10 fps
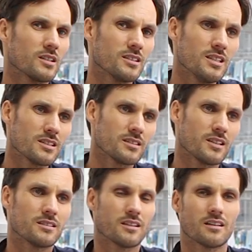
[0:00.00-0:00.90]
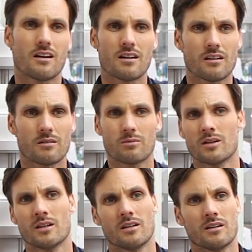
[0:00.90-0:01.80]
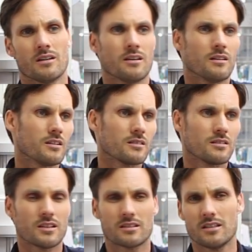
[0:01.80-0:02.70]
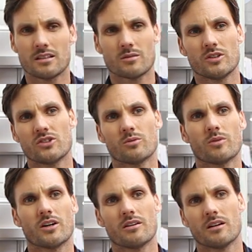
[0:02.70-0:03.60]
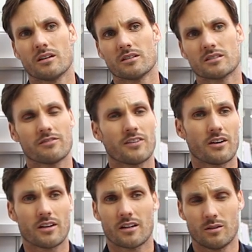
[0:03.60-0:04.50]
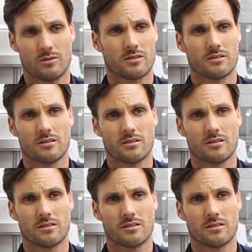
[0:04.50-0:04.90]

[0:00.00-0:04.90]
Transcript: season they said, oh, this season we should wear safari clothes.